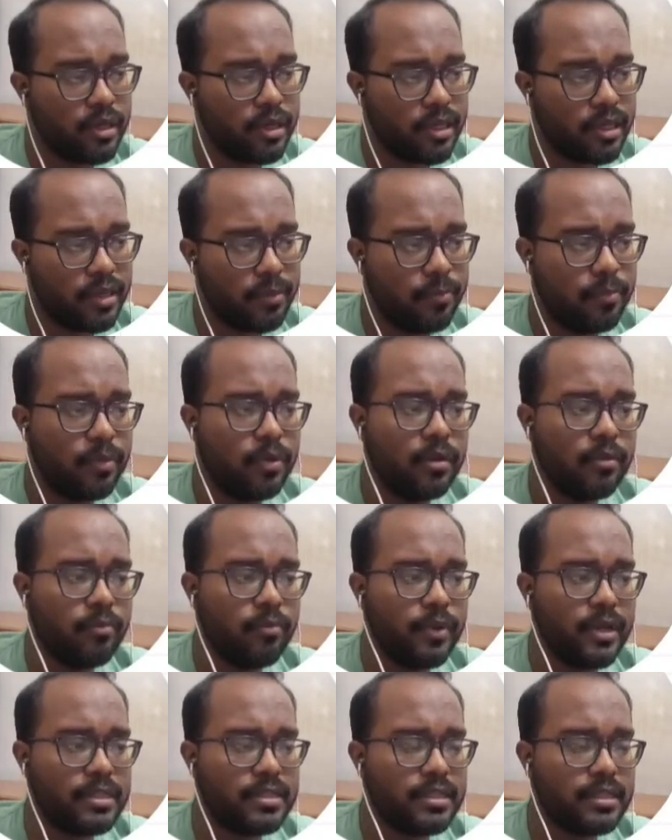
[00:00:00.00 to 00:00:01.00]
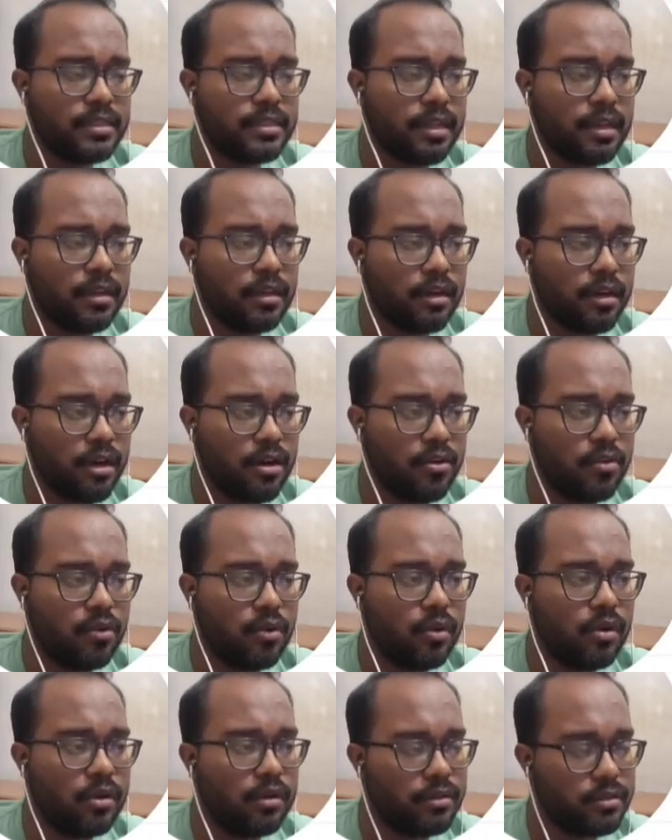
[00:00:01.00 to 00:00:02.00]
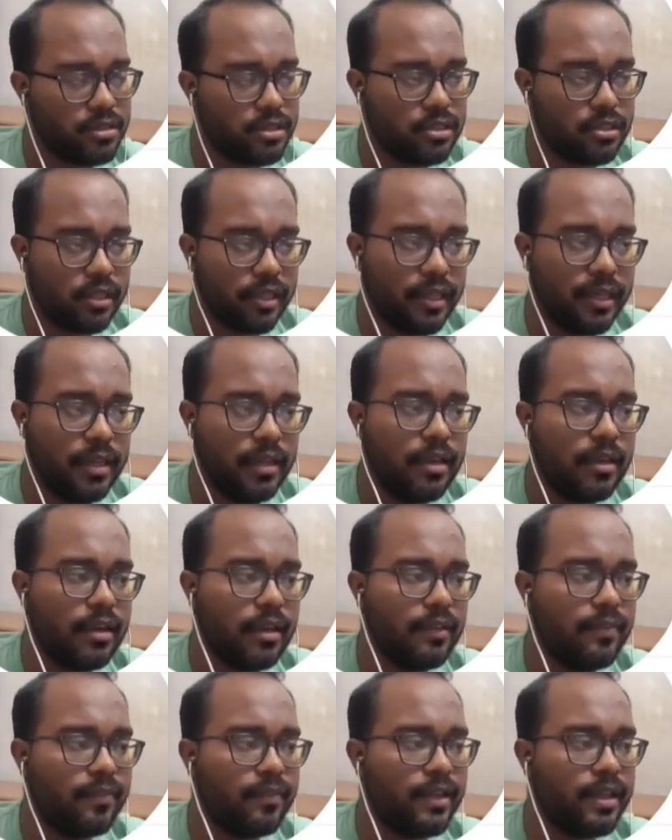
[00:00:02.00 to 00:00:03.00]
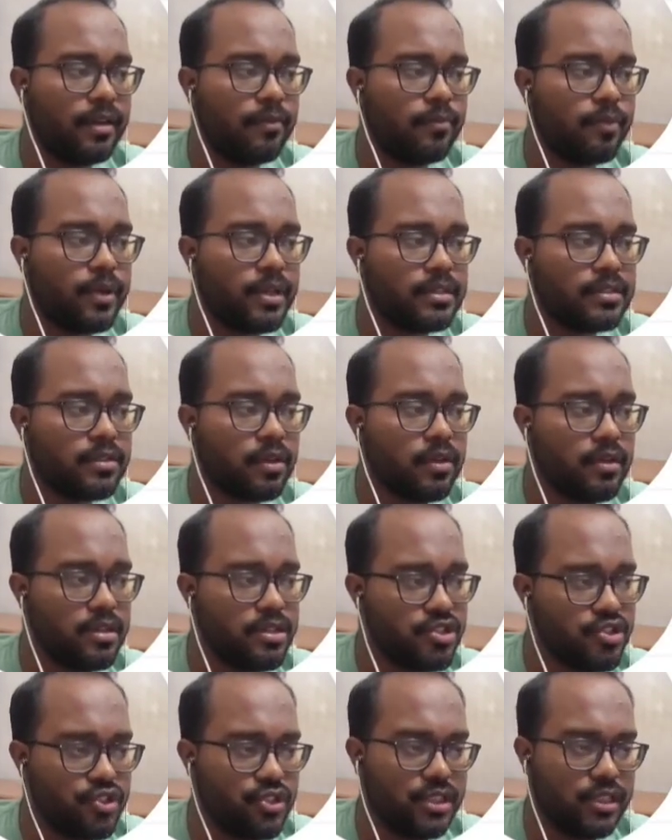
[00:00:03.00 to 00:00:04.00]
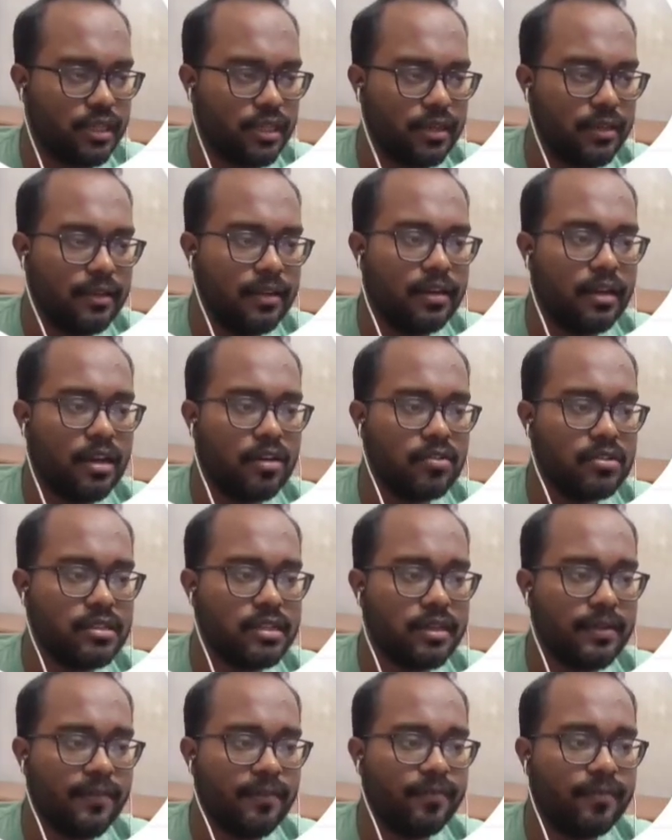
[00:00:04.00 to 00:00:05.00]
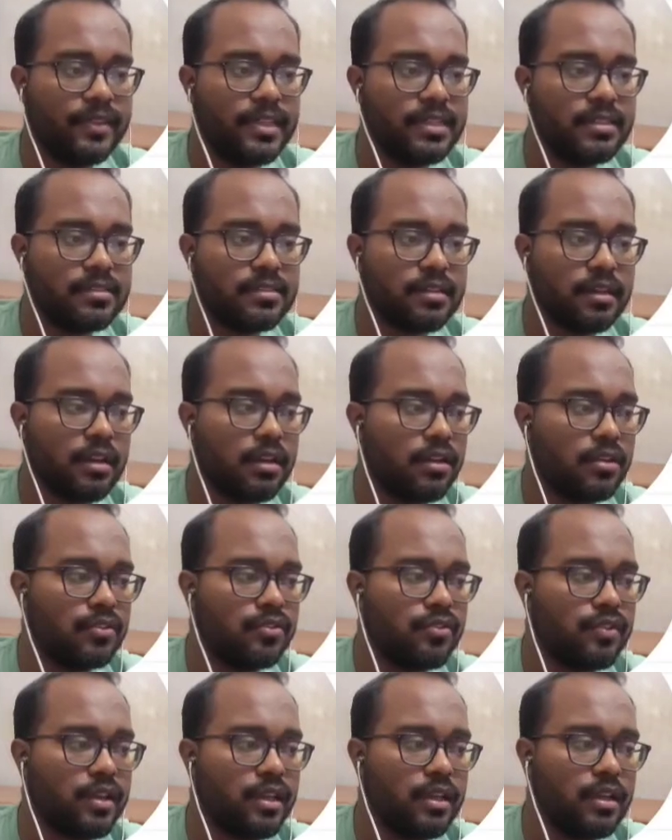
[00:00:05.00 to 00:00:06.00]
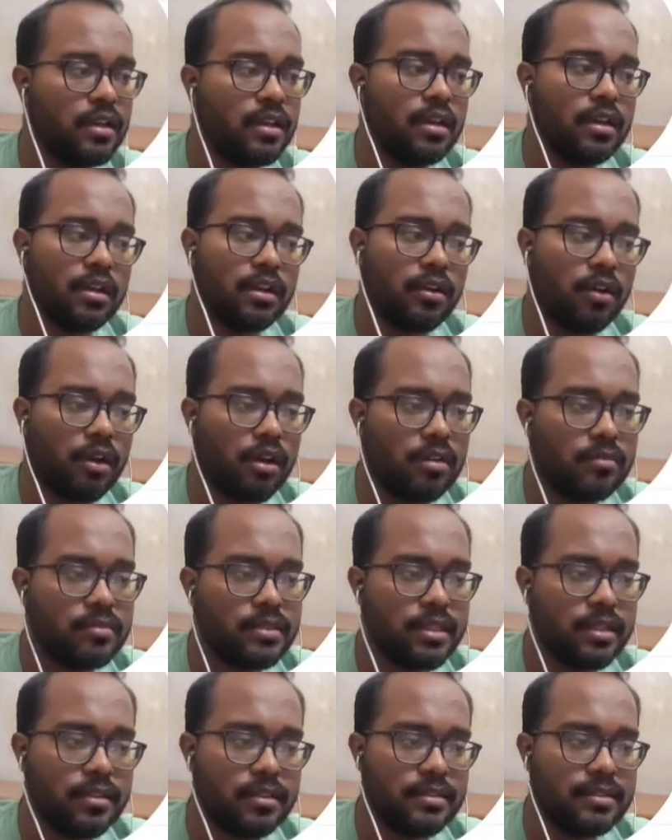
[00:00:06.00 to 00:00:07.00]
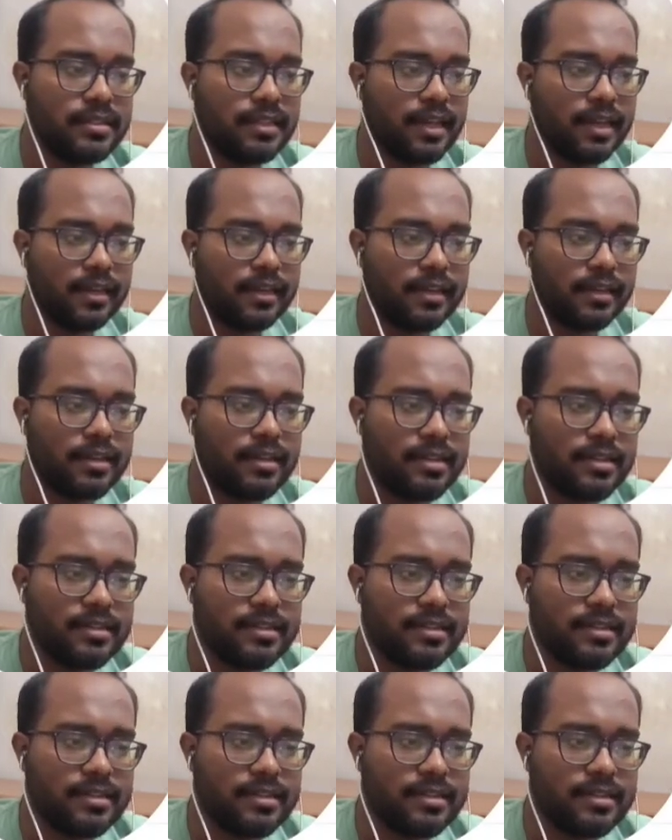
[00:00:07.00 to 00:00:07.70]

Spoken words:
keep pressing the Control key and then press on G. Now see, these 3 columns are selected.